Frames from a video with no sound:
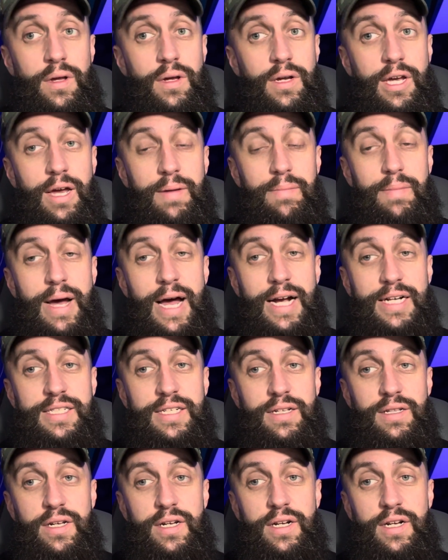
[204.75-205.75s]
can
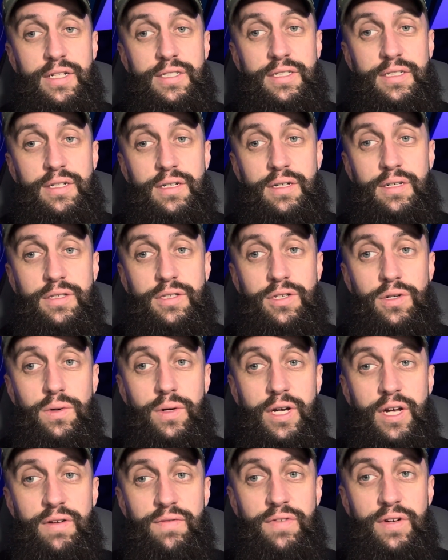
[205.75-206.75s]
Maxey lead us to to a
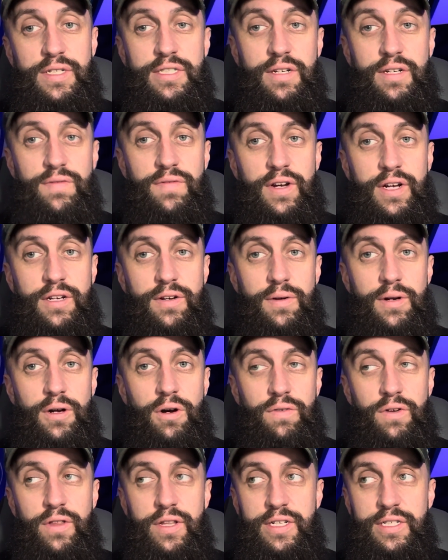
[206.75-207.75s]
convincing victory
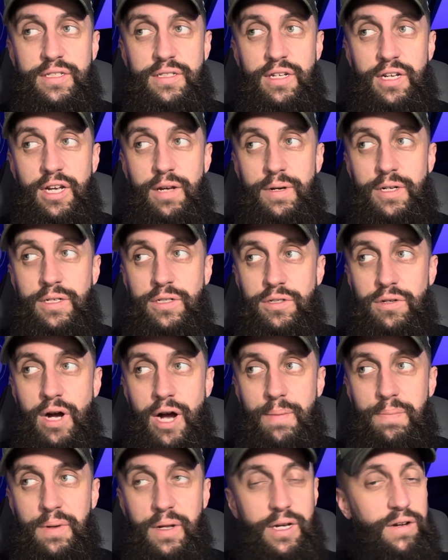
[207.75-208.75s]
over this team and
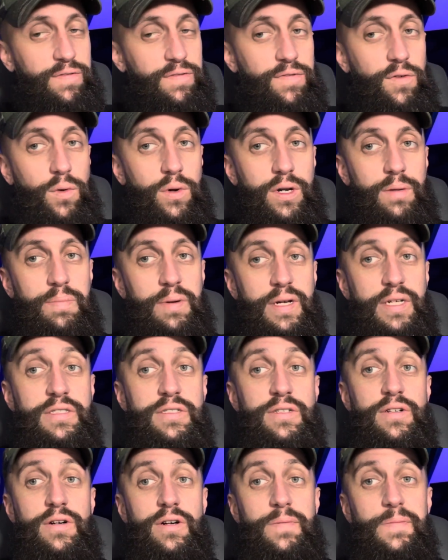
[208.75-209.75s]
drop like a 40 piece,
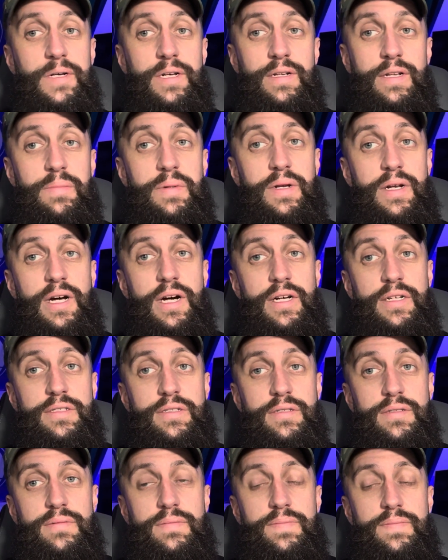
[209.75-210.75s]
you know what I mean? That'd be nice.